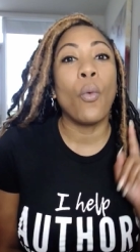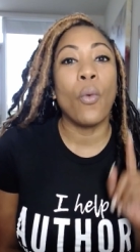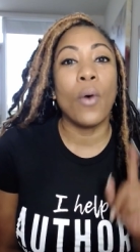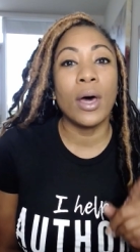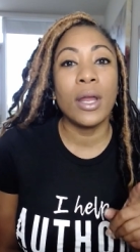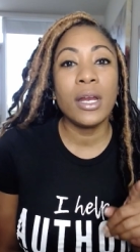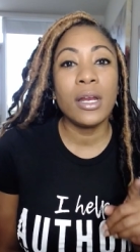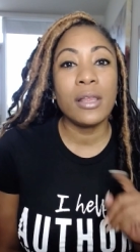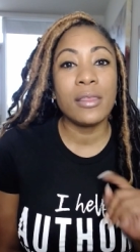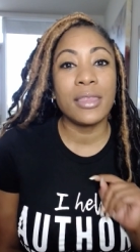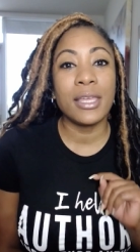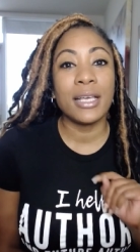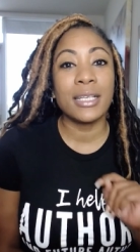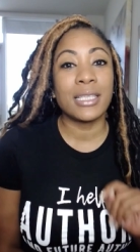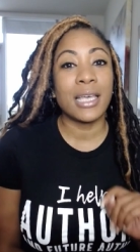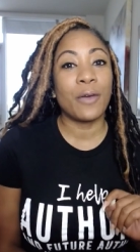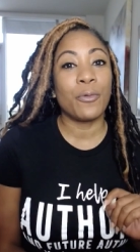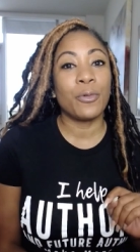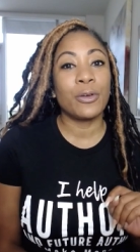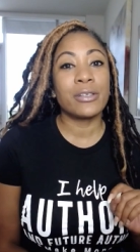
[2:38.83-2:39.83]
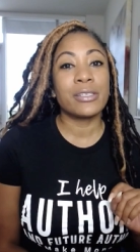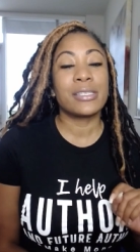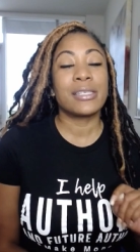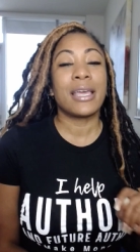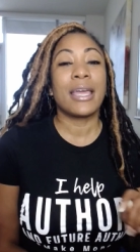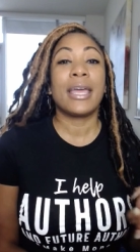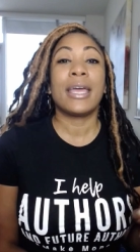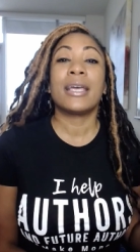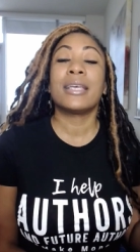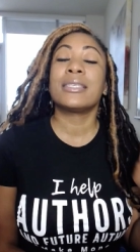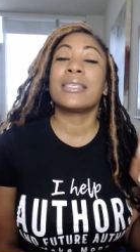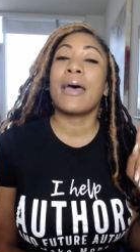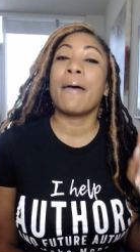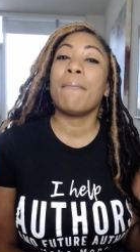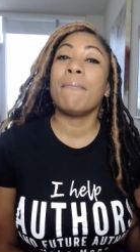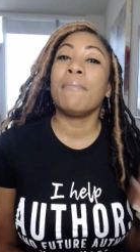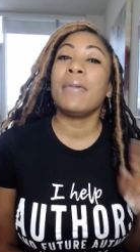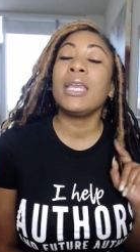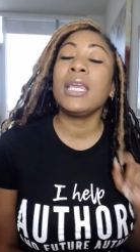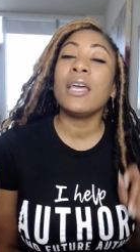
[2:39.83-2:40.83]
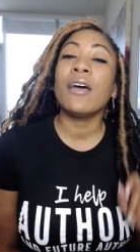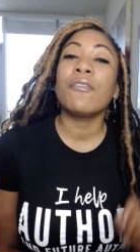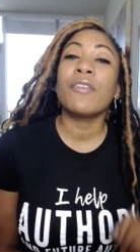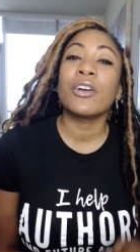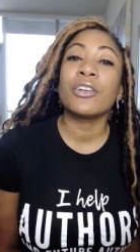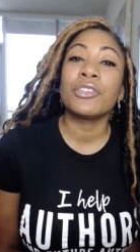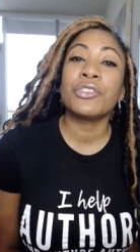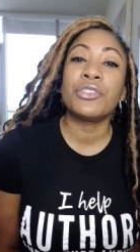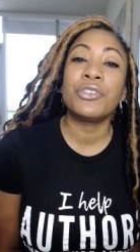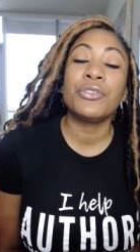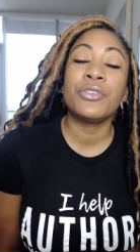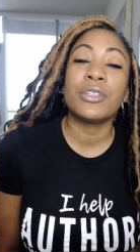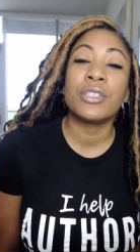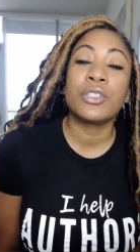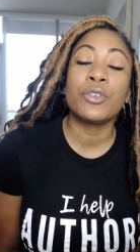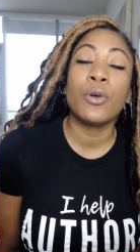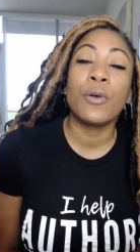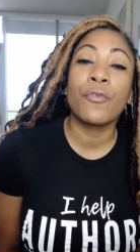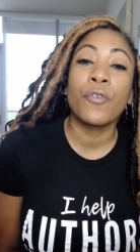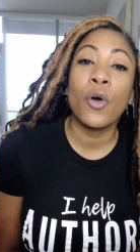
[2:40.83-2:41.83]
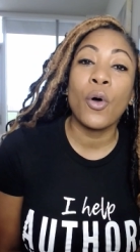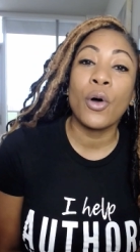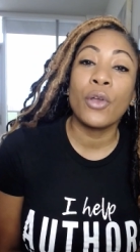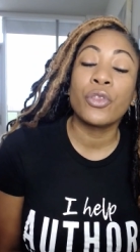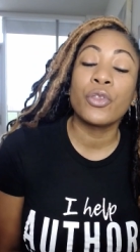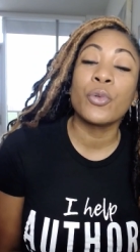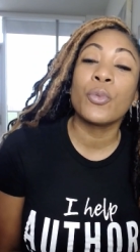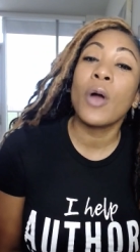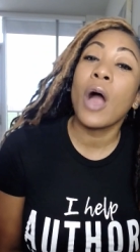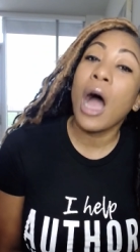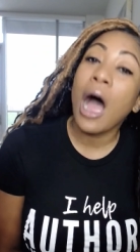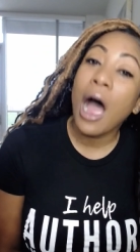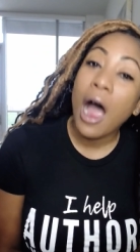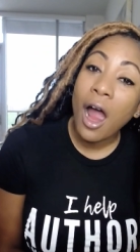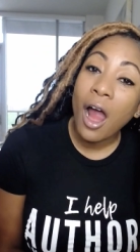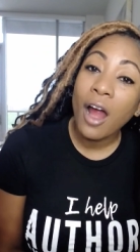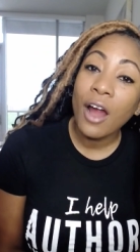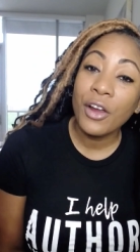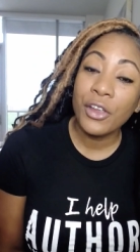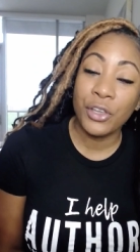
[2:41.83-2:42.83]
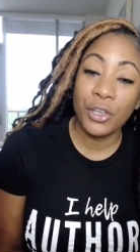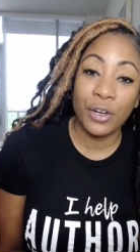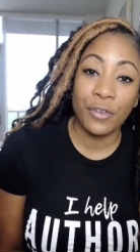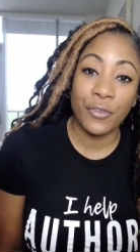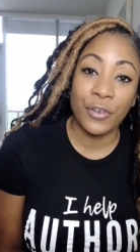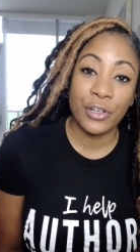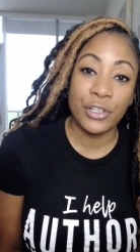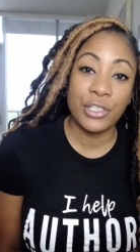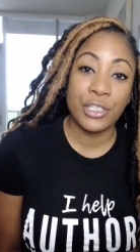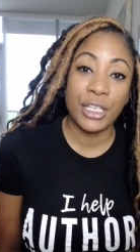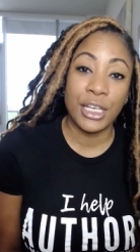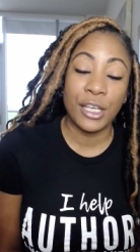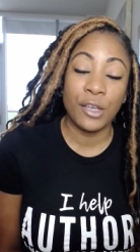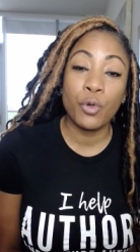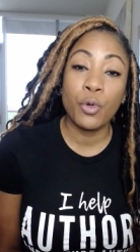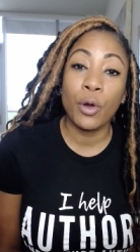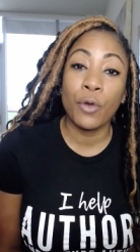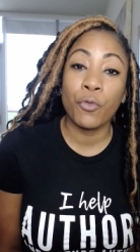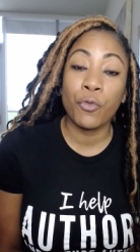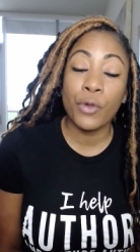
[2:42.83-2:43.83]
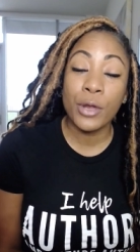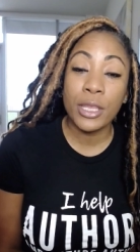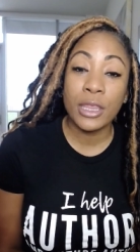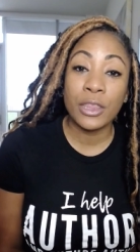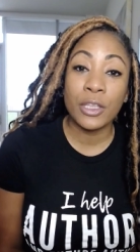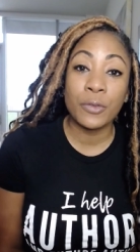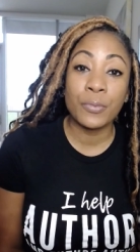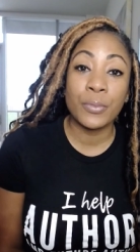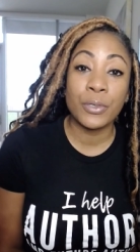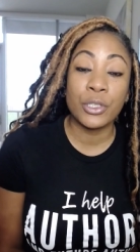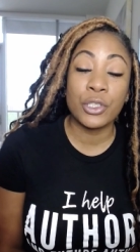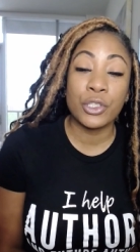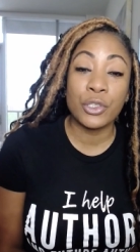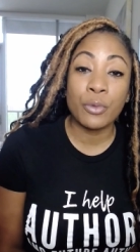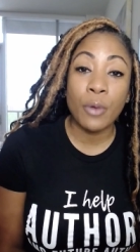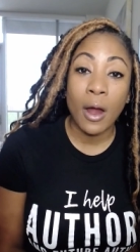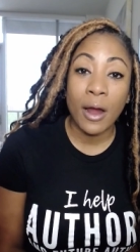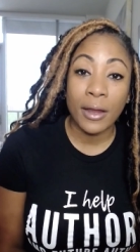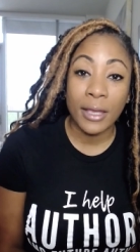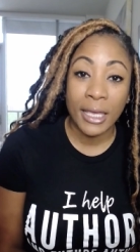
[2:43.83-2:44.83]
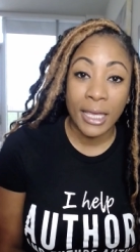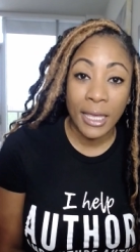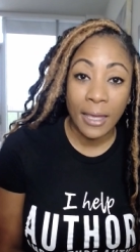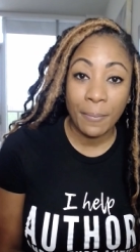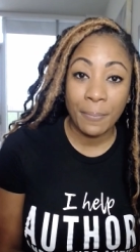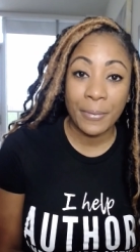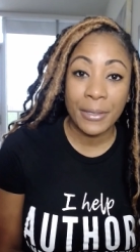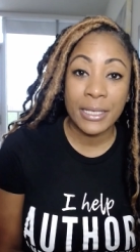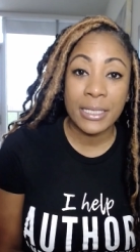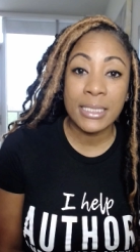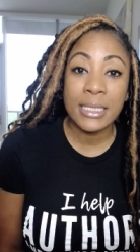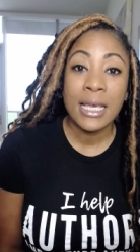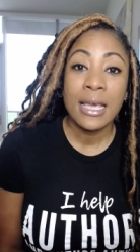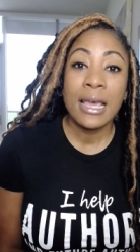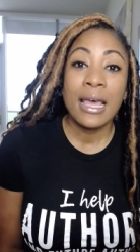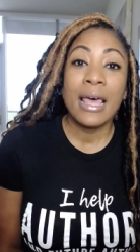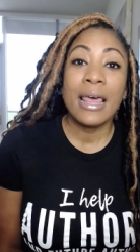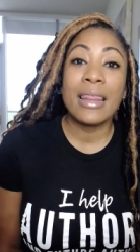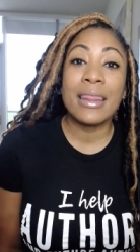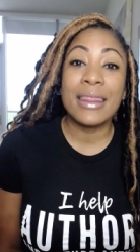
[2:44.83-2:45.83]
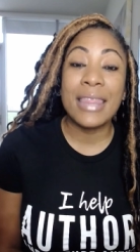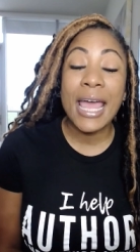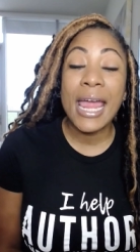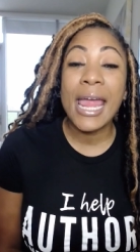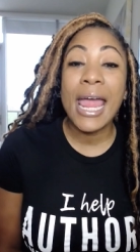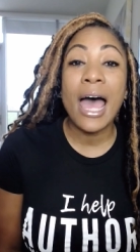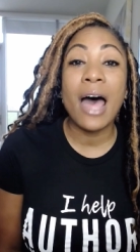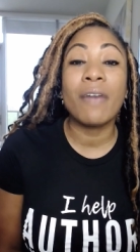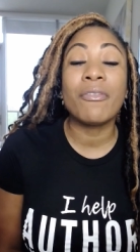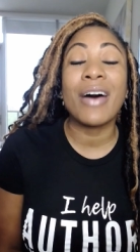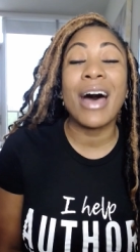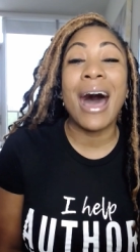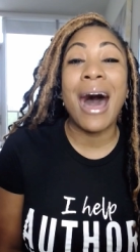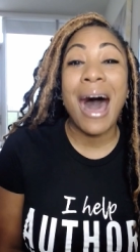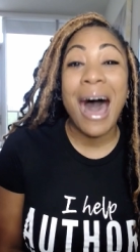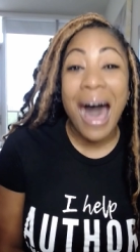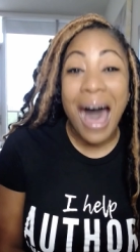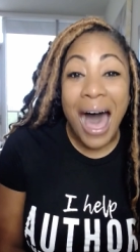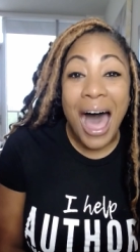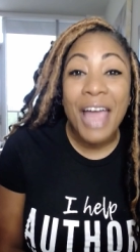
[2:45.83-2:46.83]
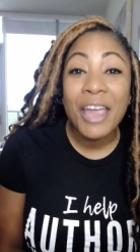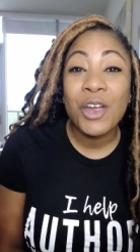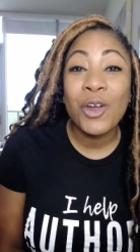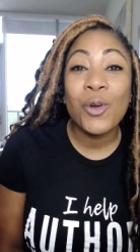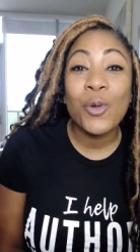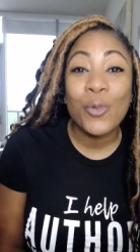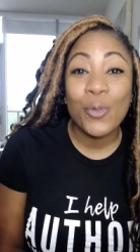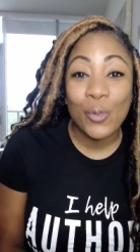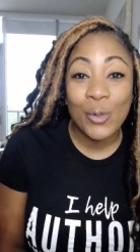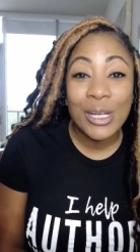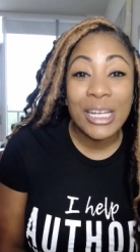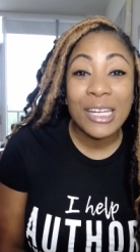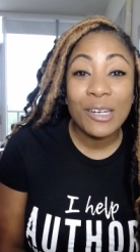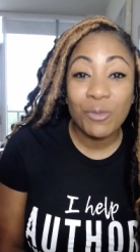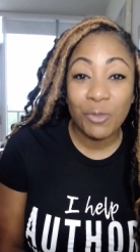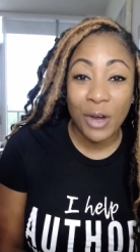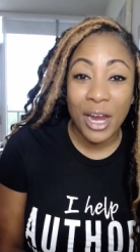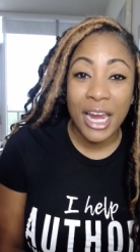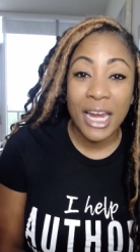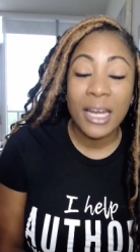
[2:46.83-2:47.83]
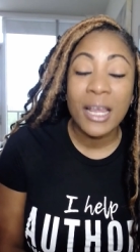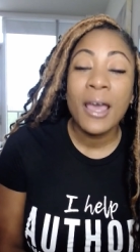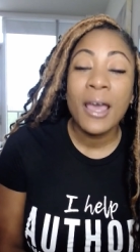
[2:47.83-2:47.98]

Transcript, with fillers: One of the things I will say is that many of our students who have gone through our university, who have written their books through our campus, they have a higher read rate